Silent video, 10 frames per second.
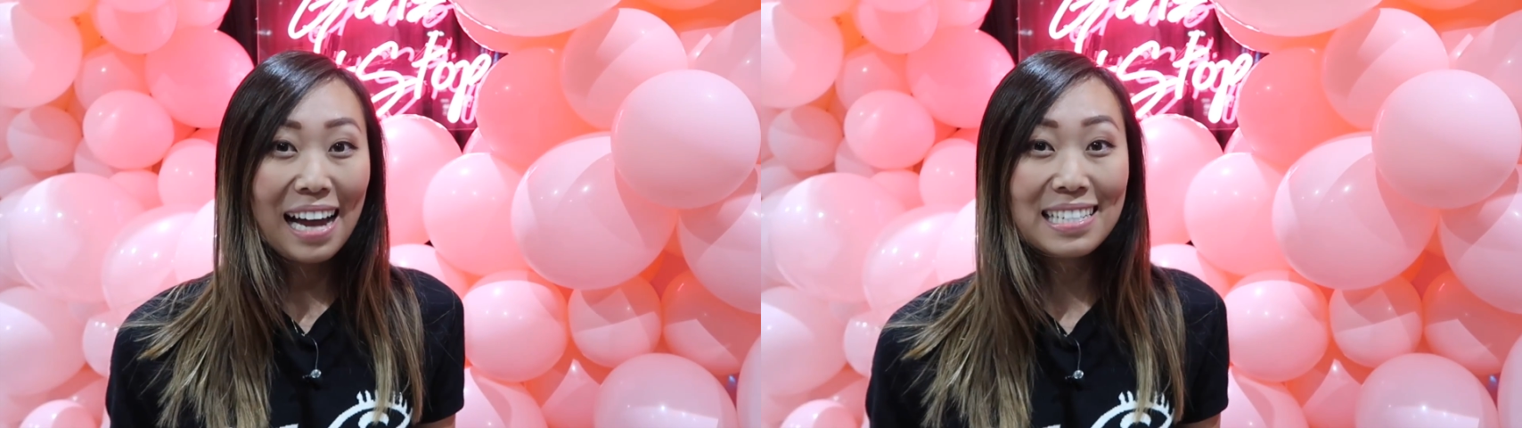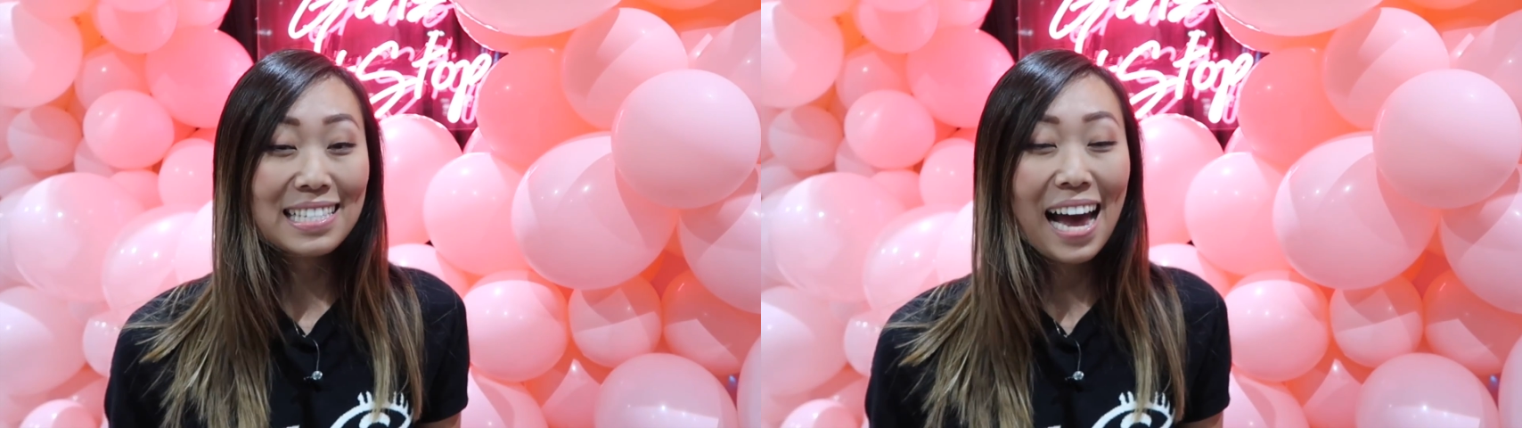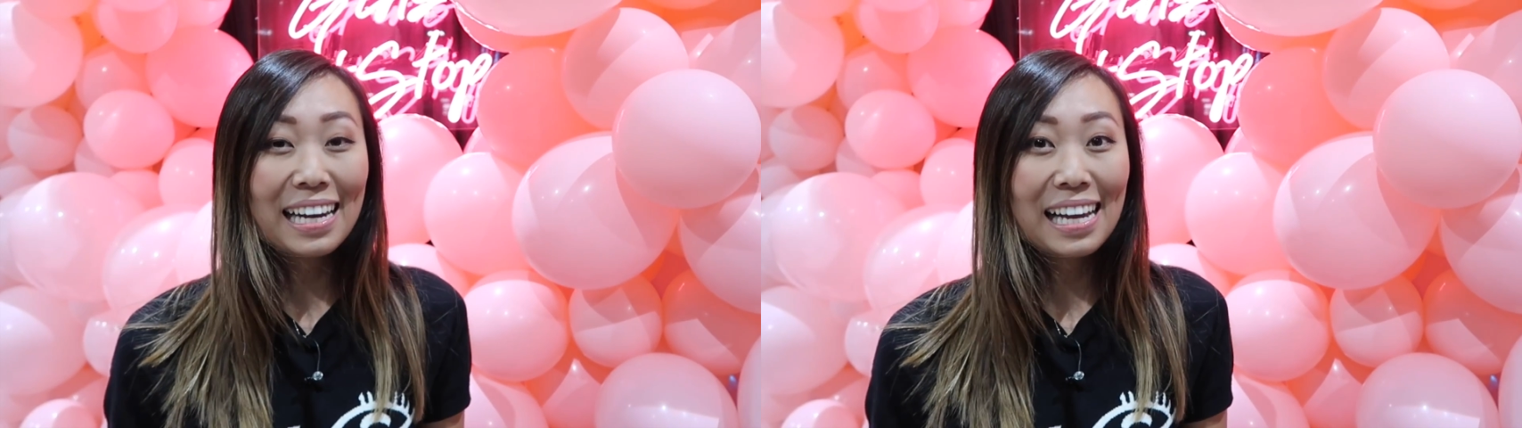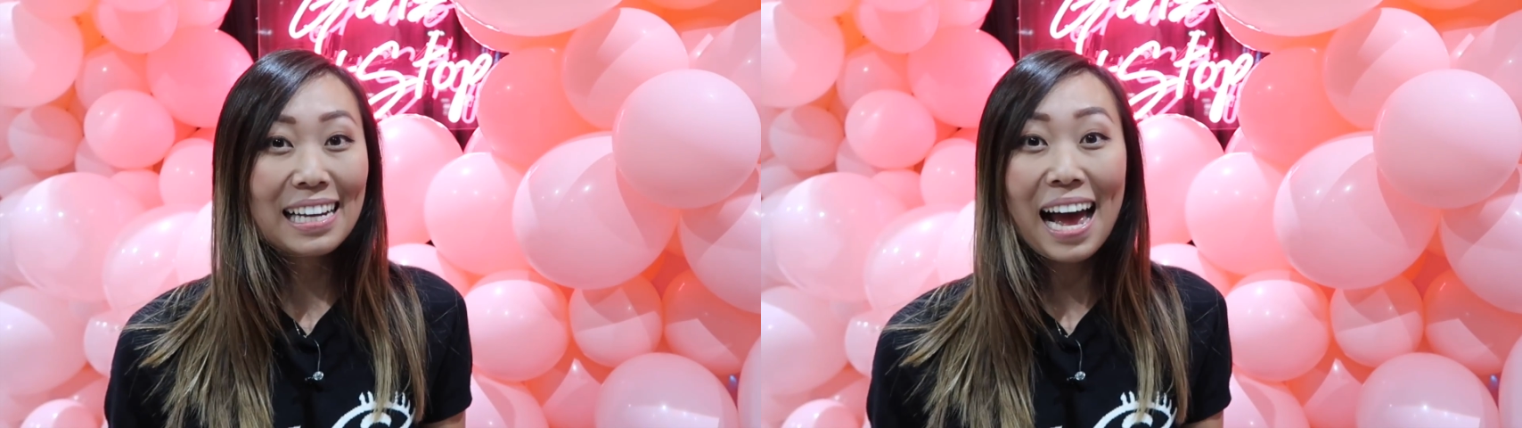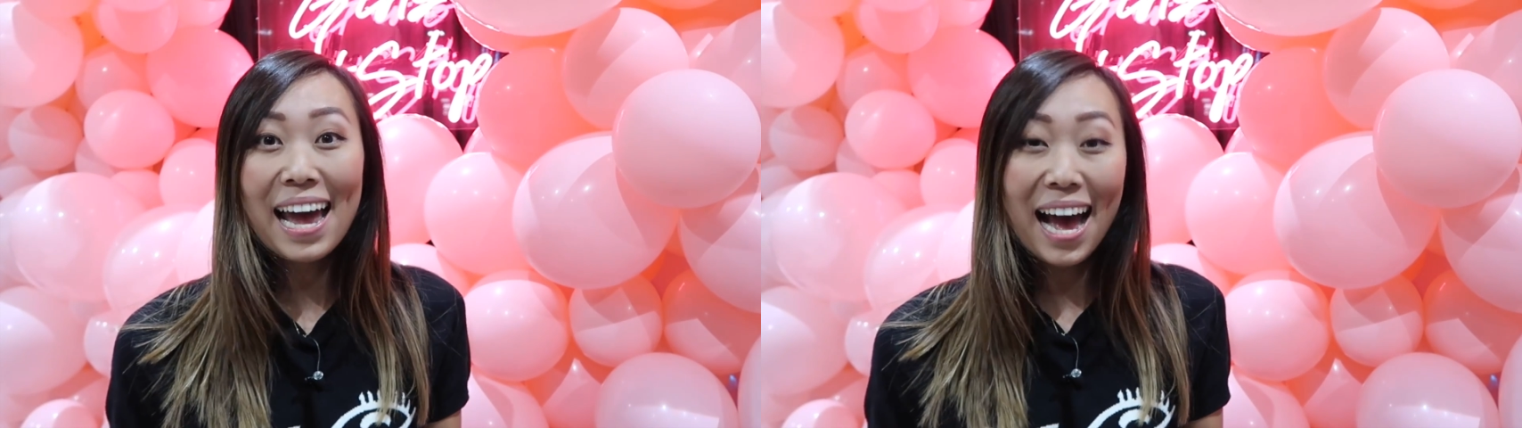I
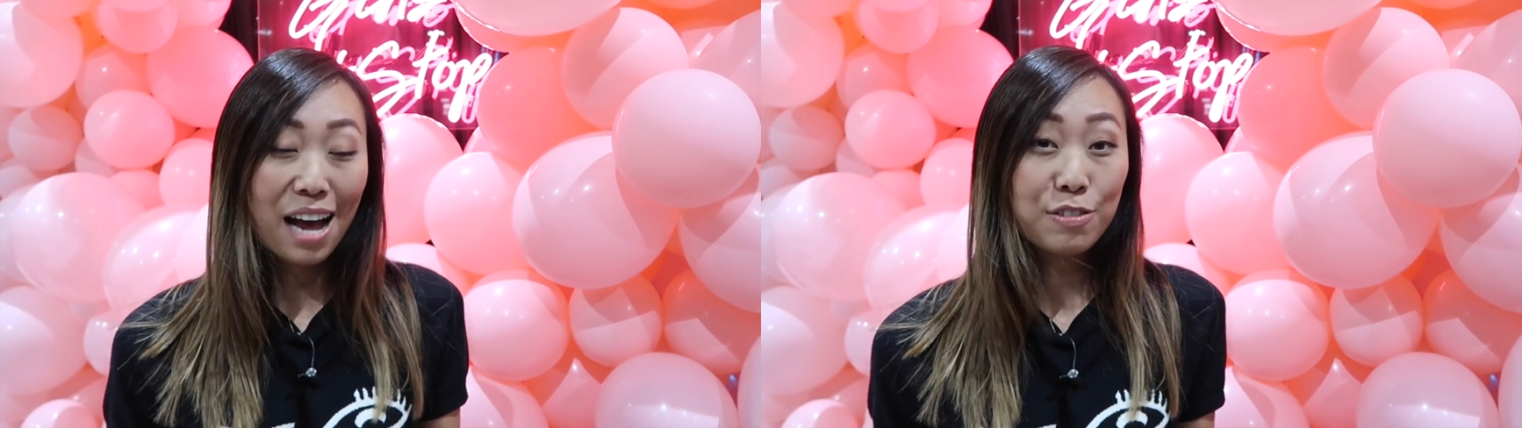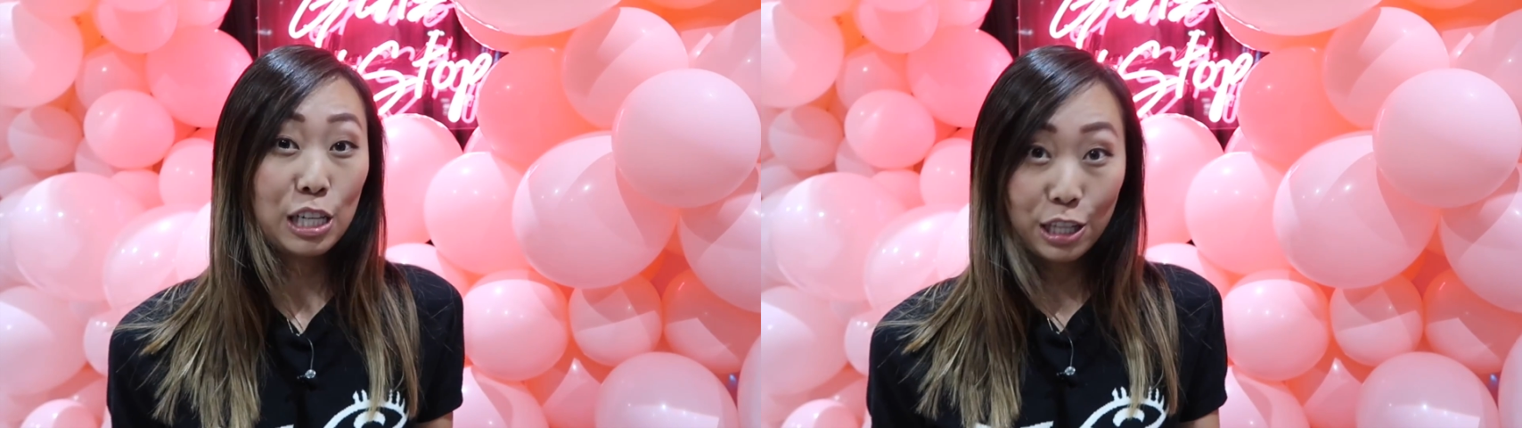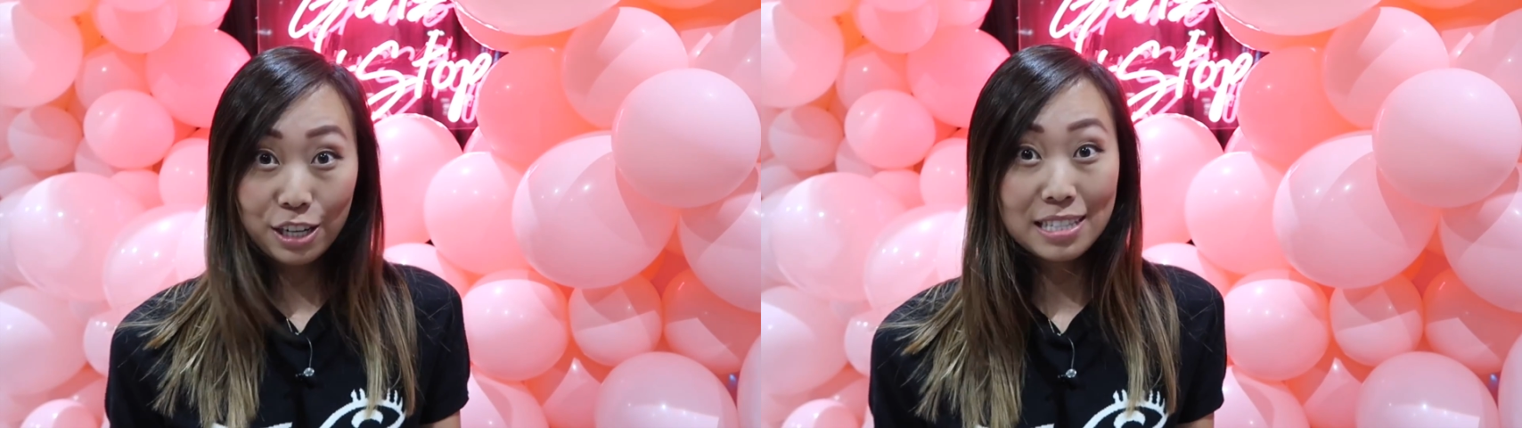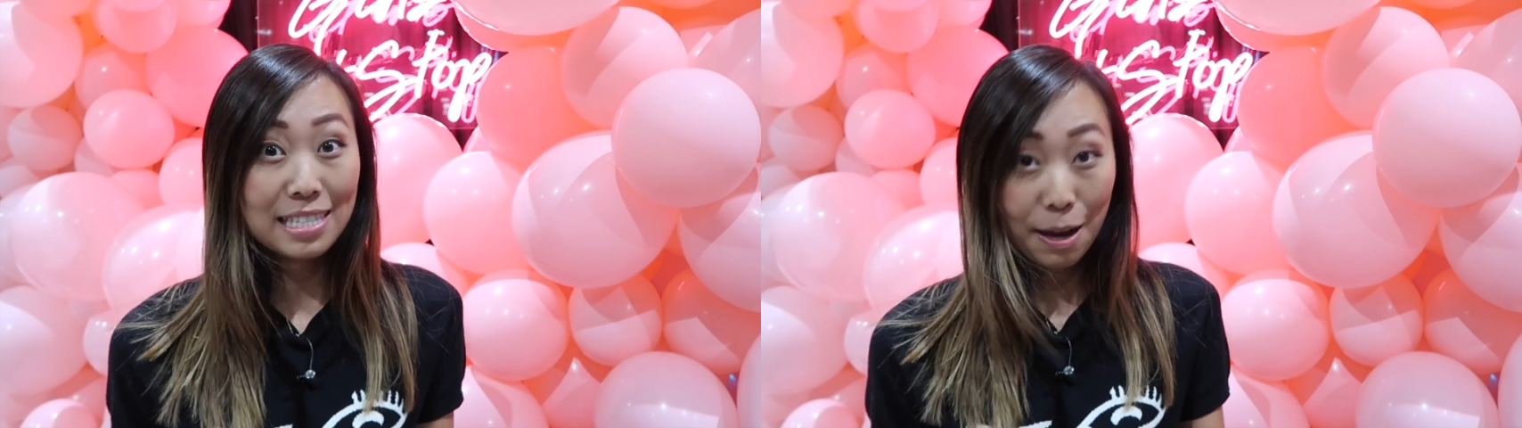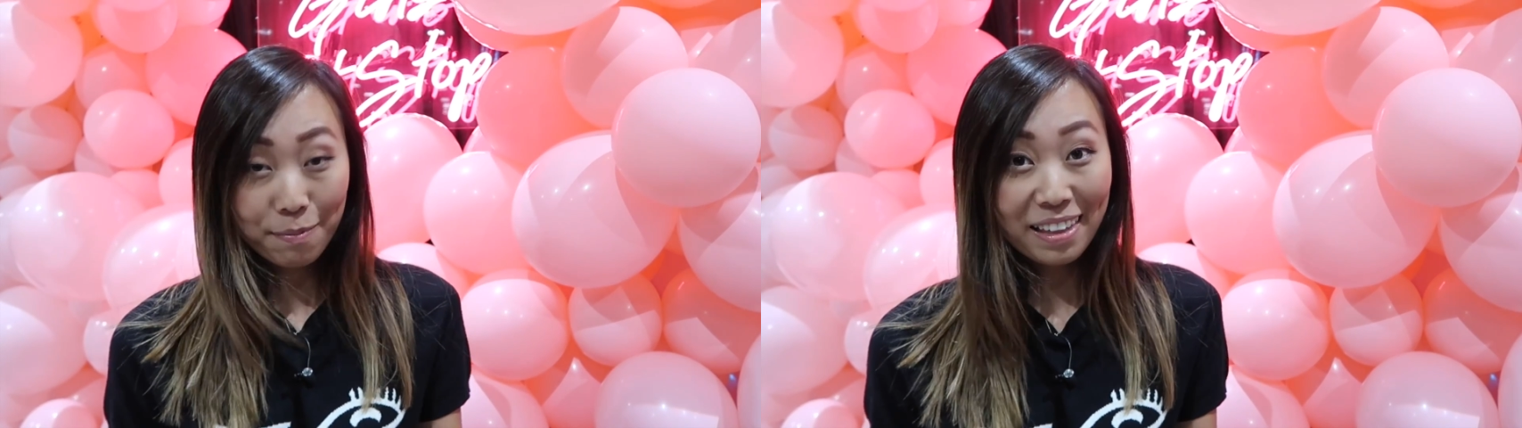decided I have to
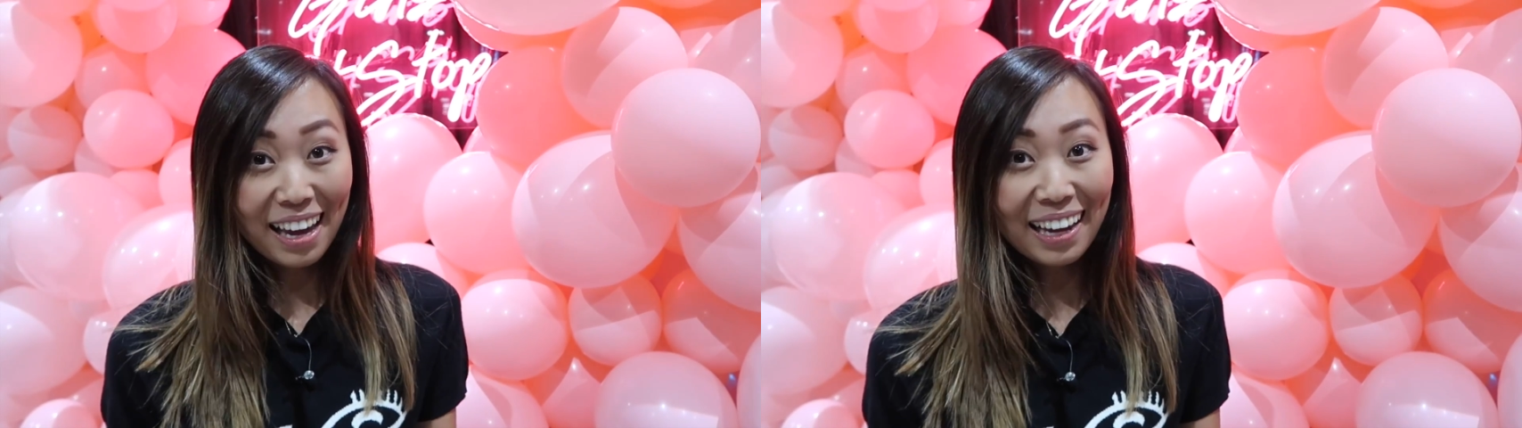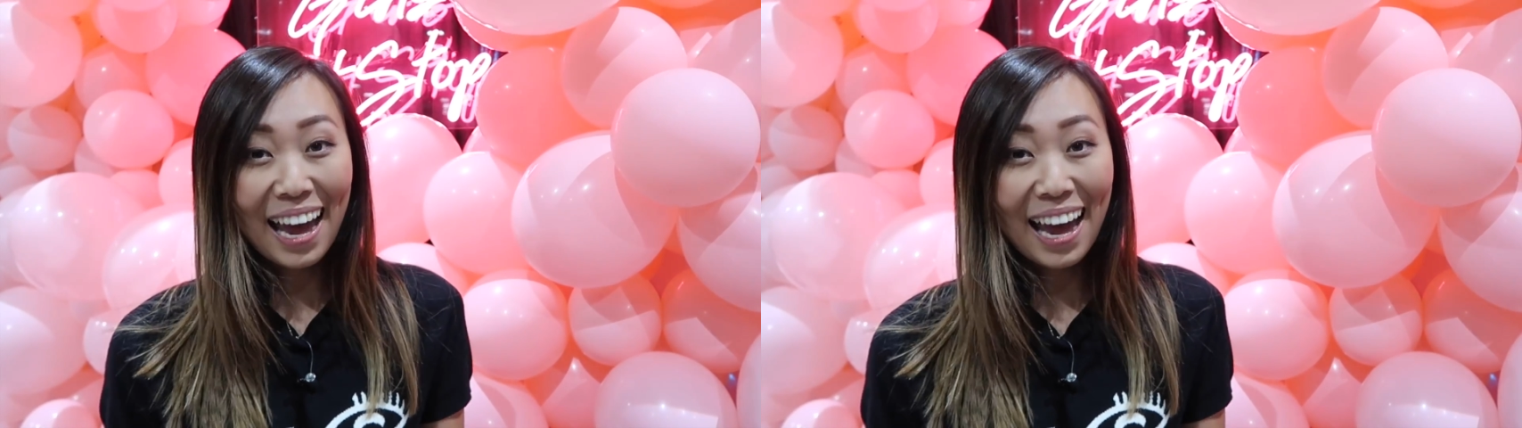learn something,